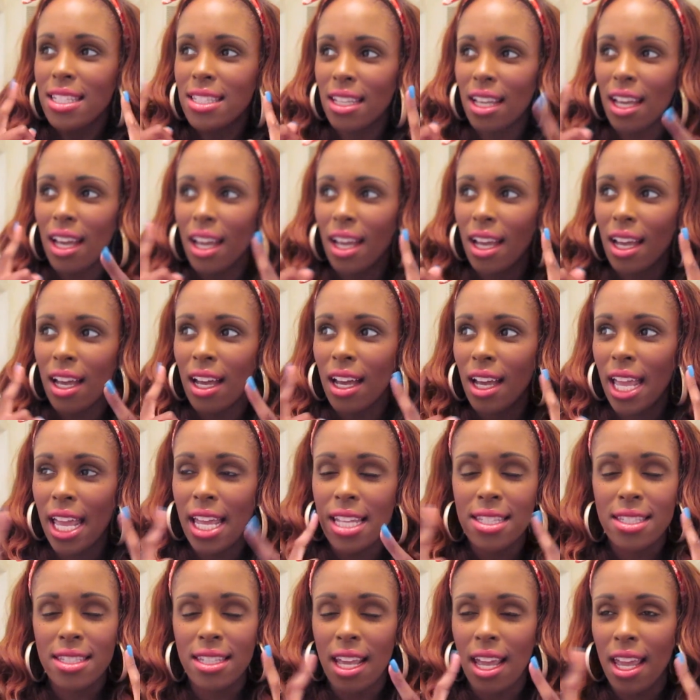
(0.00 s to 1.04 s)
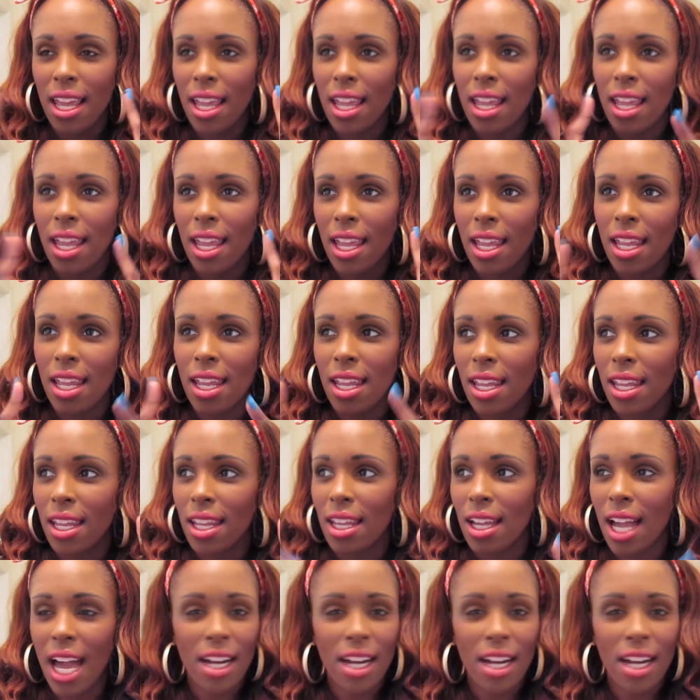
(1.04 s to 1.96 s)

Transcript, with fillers: it's a,